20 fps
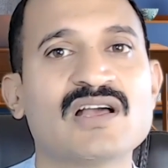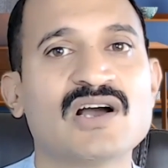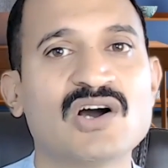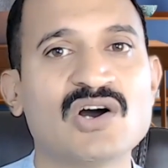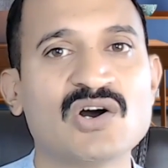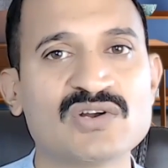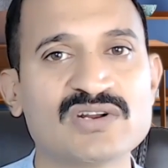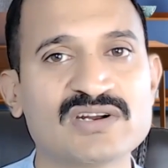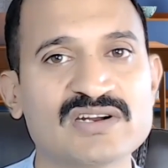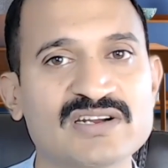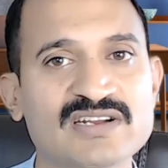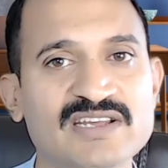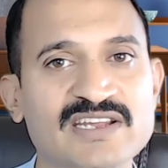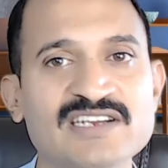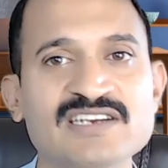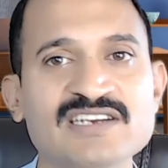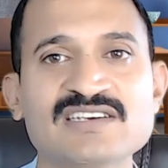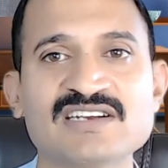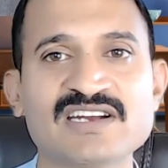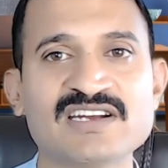or
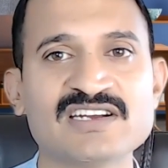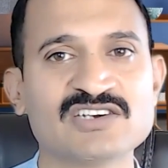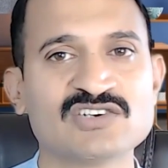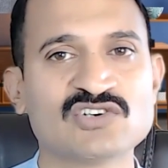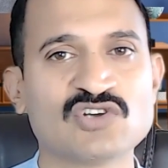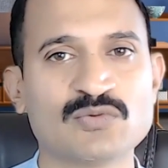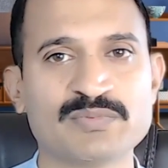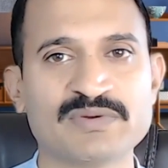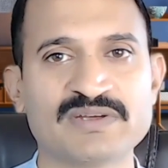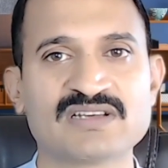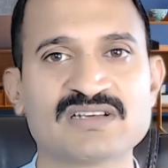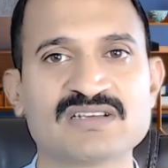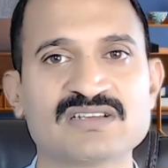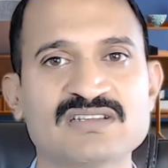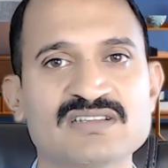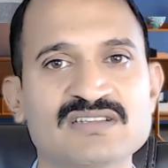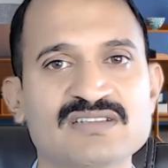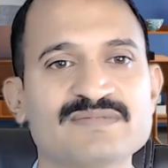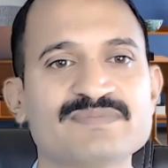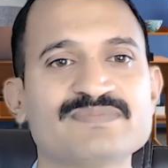any trending topic.
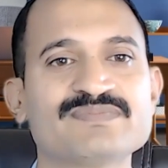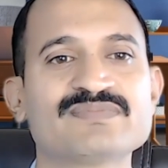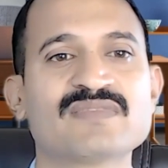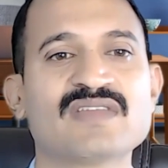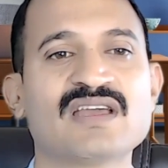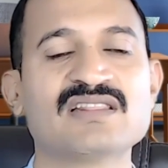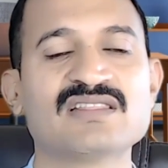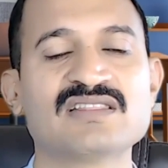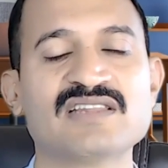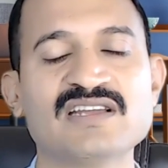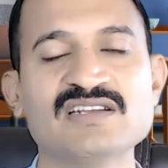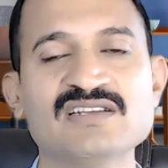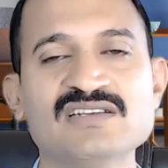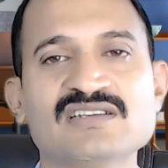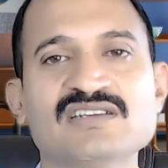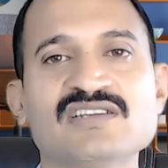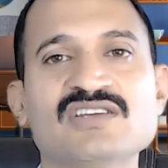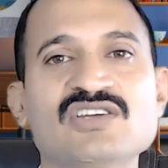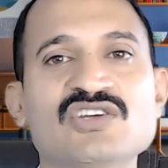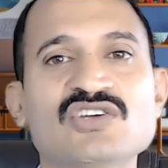And
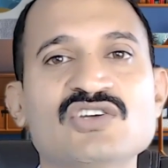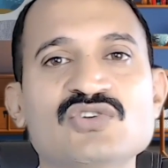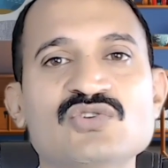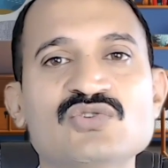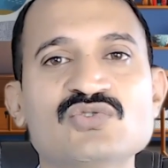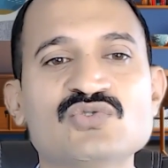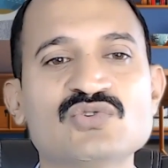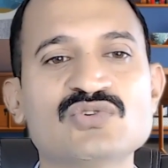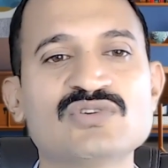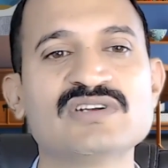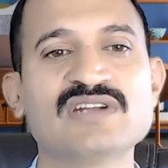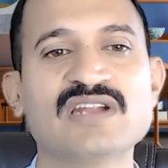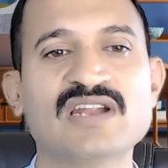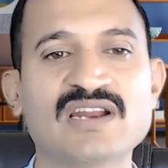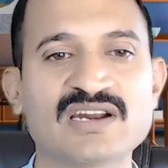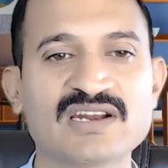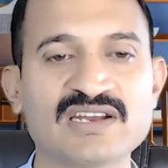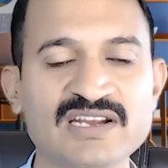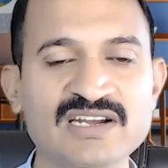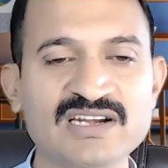then you should
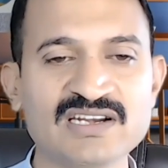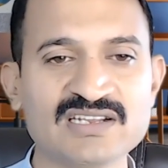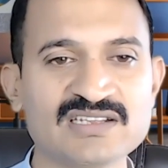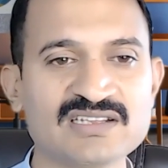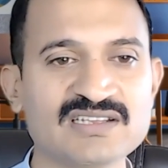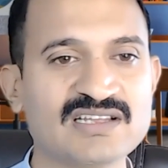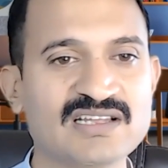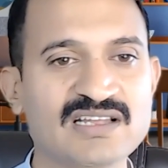read,